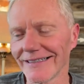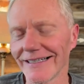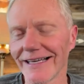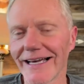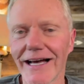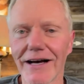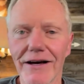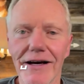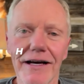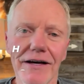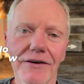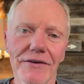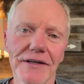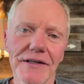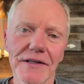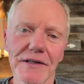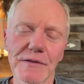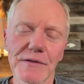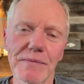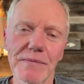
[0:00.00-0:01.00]
how, how
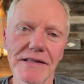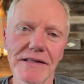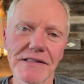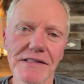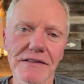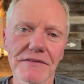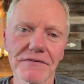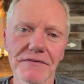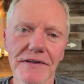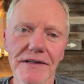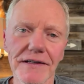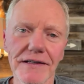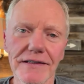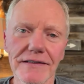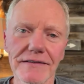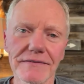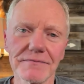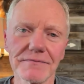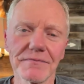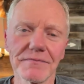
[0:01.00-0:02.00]
inexpensive,
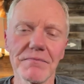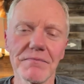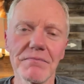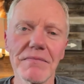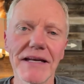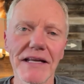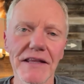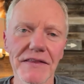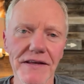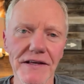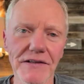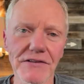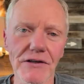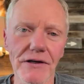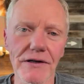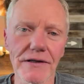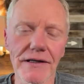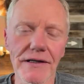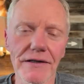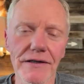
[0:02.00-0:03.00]
uh, many things
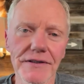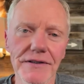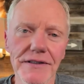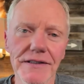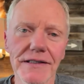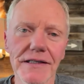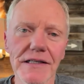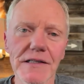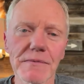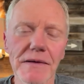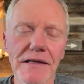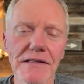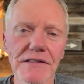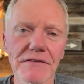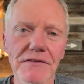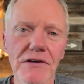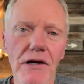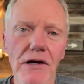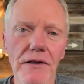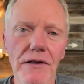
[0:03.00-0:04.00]
are, how
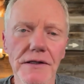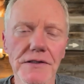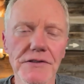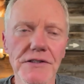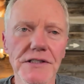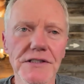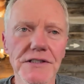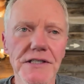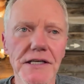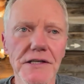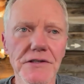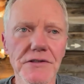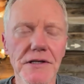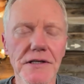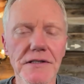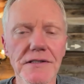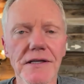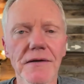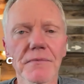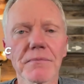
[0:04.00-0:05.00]
inexpensive college education
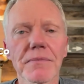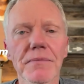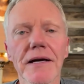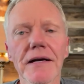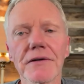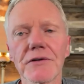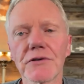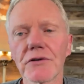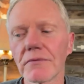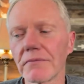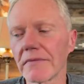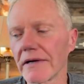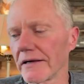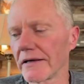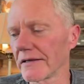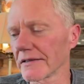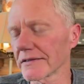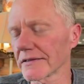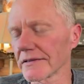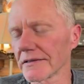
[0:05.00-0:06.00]
is compared to
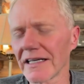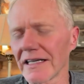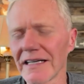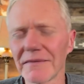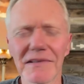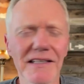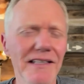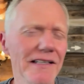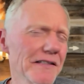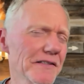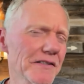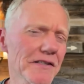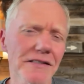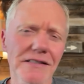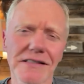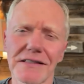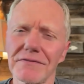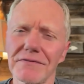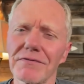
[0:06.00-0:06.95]
America. I mean, it's just a